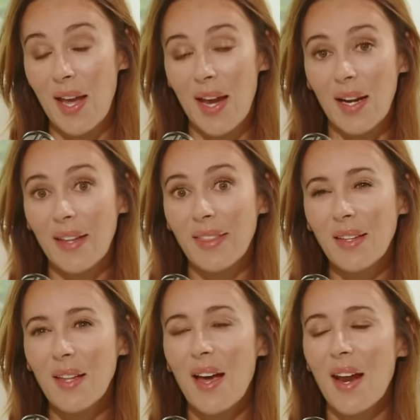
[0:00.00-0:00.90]
And I
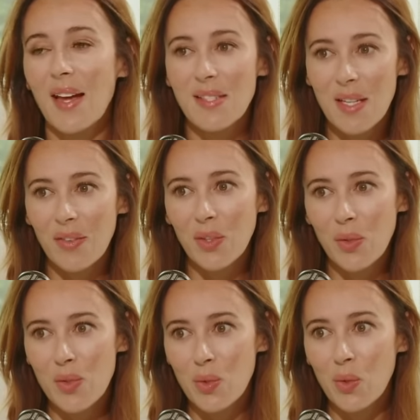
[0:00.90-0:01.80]
think that at 7
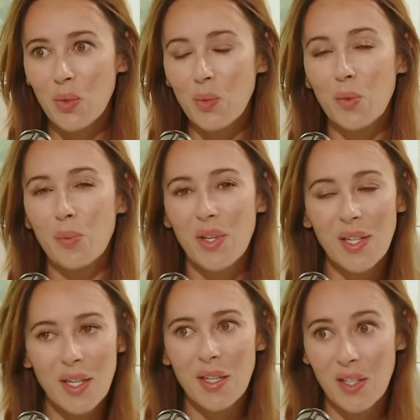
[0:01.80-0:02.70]
years old, we're pretty
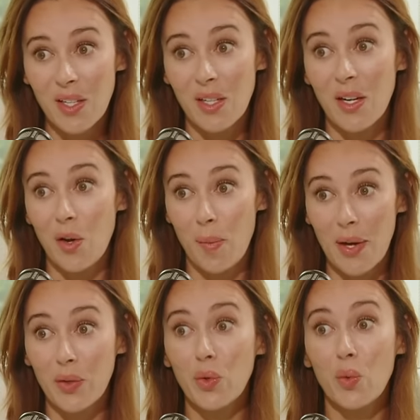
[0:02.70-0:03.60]
clear
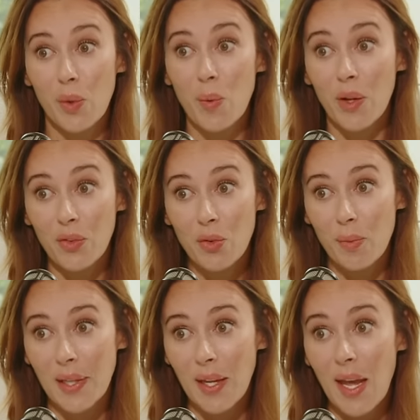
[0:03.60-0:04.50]
about who we want to
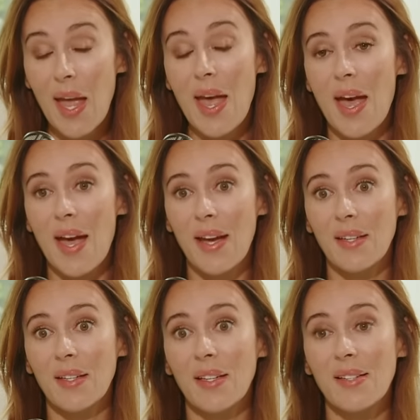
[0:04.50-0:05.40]
be.
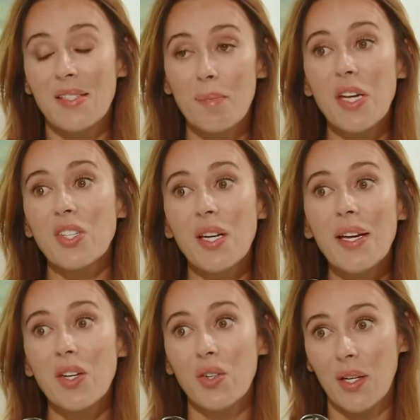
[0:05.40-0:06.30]
And it's much
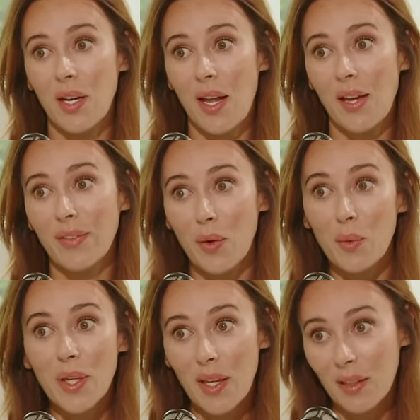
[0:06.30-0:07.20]
later in life that
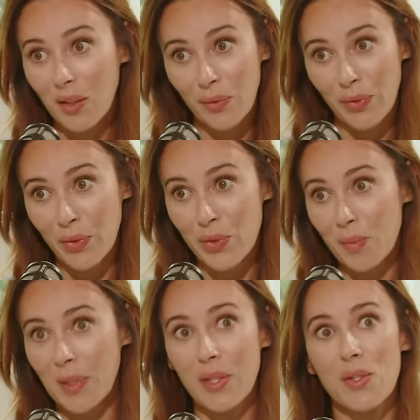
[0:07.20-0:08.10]
we get
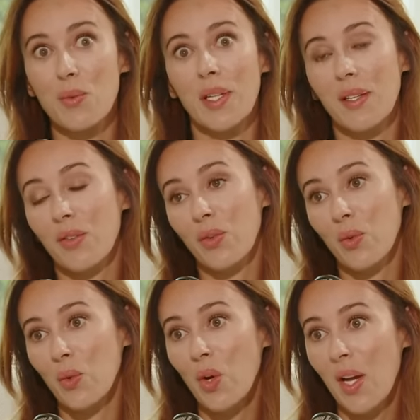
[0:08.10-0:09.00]
confused because we need
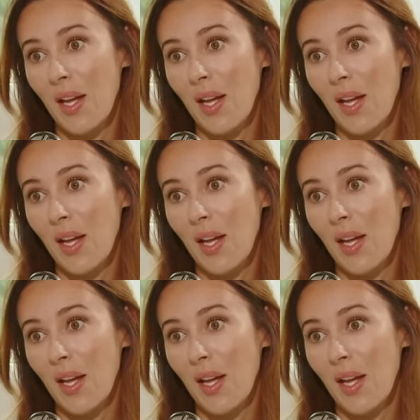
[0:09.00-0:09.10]
to